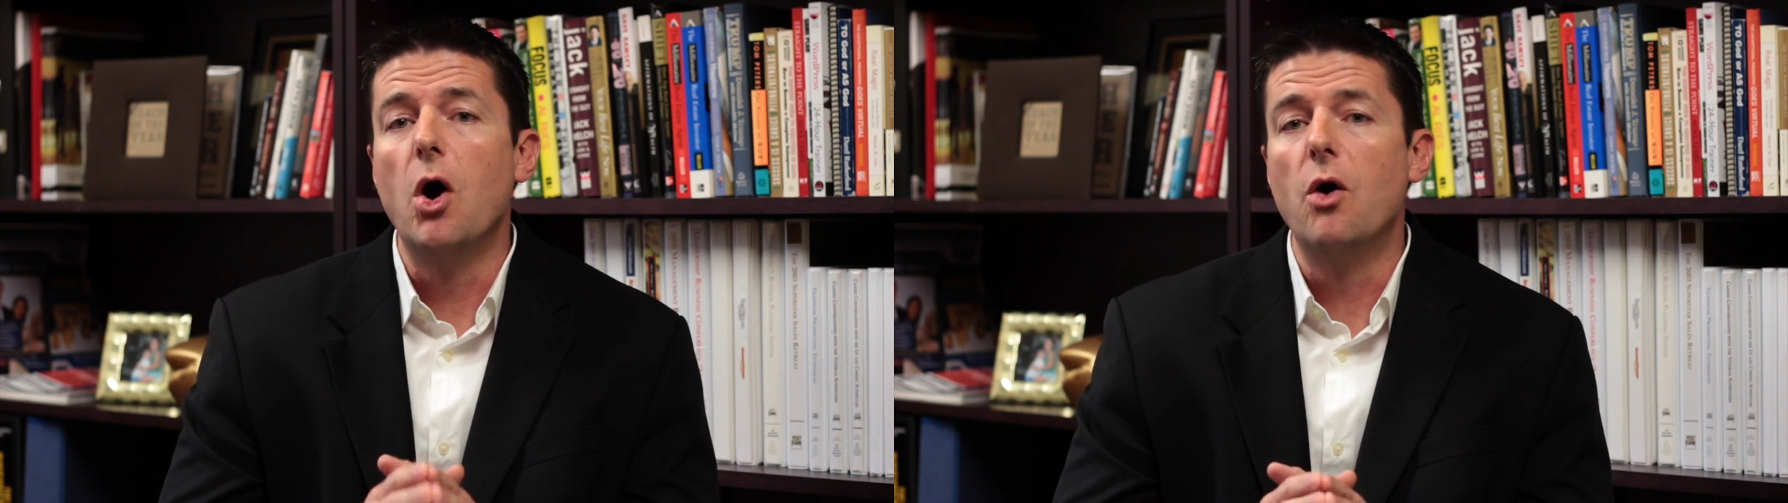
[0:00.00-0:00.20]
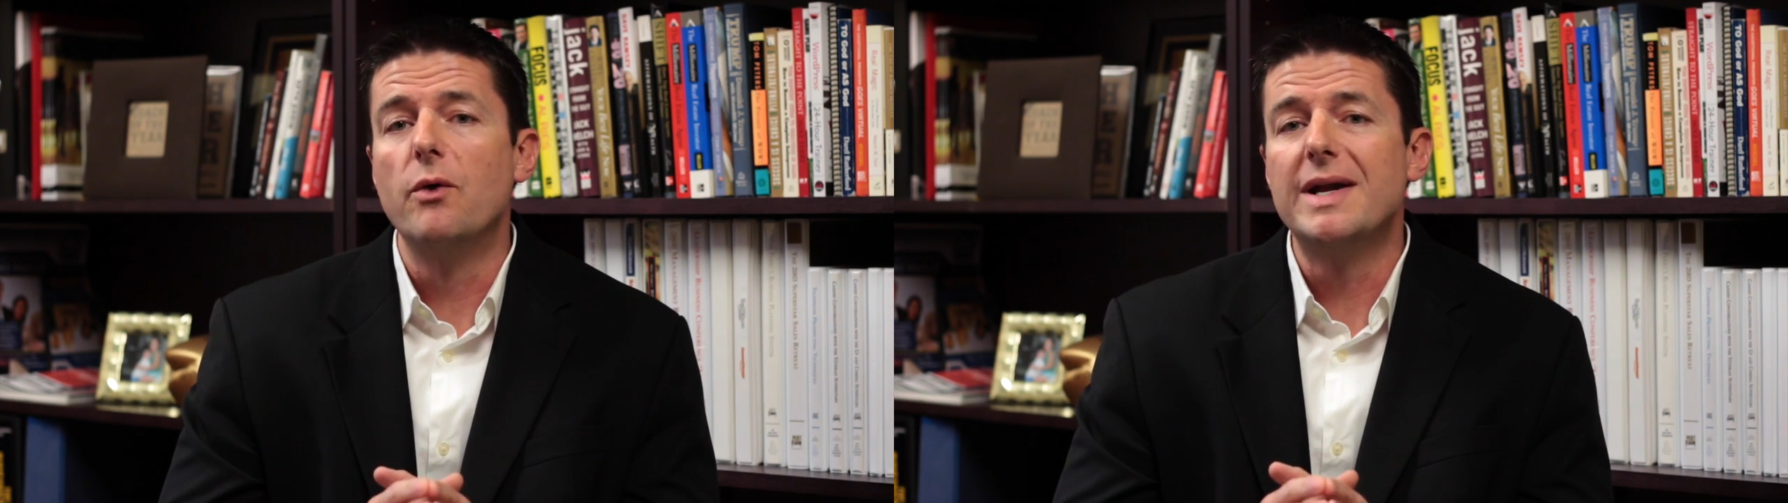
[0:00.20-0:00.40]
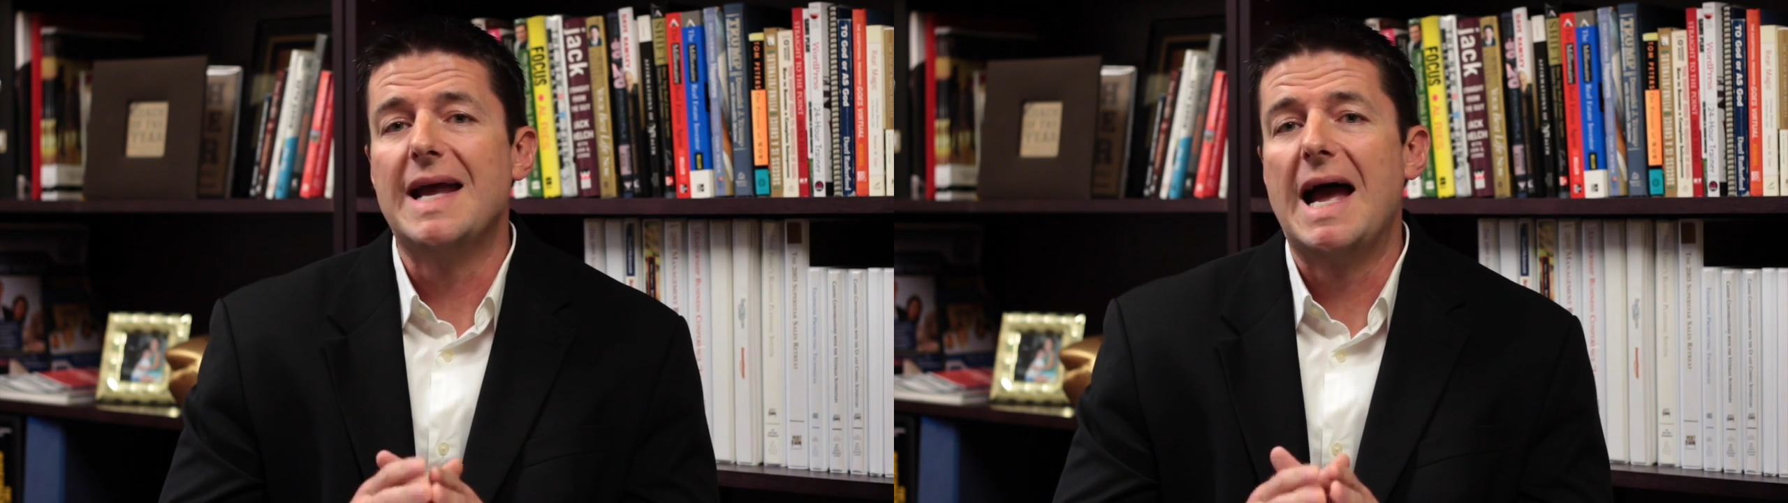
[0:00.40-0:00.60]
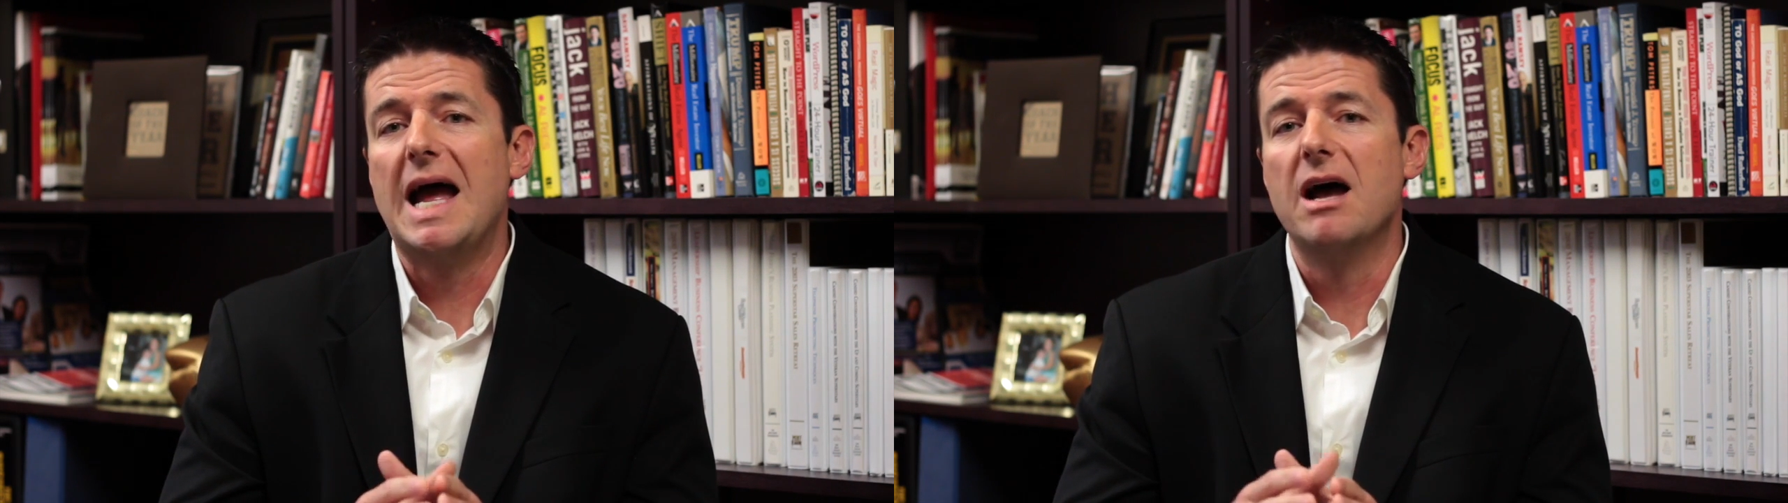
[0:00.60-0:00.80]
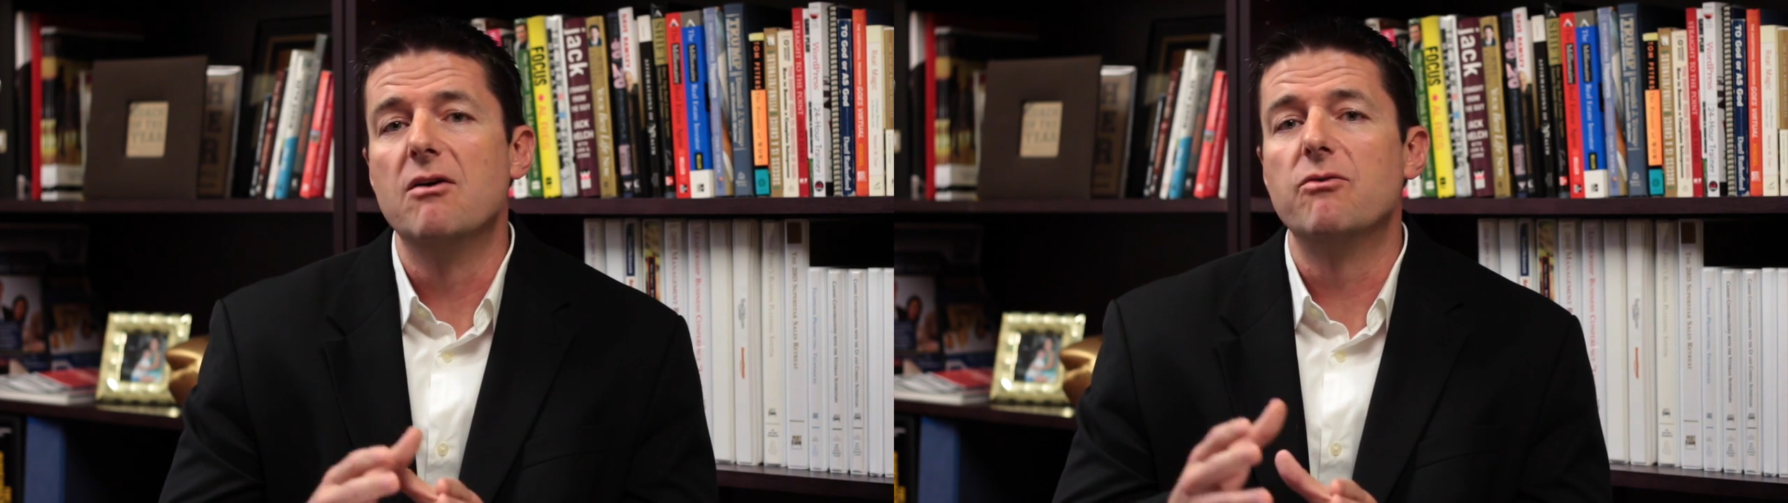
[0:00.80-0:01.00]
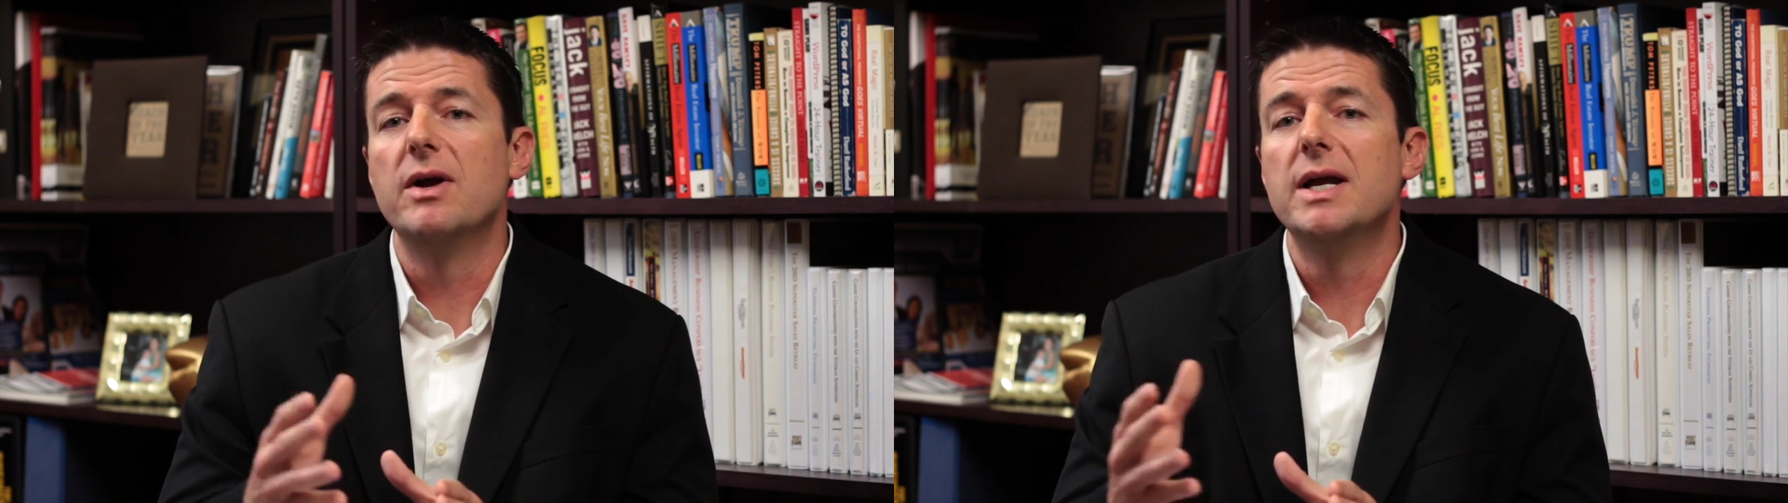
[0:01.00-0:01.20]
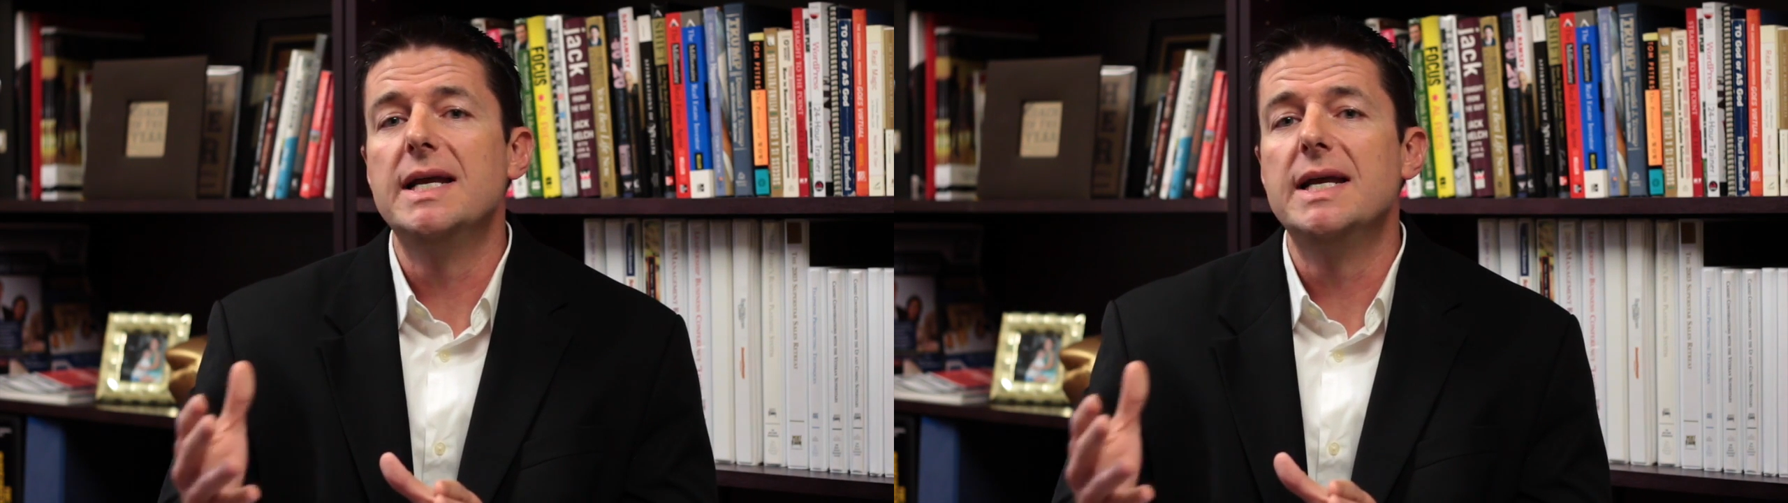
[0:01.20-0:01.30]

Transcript: already have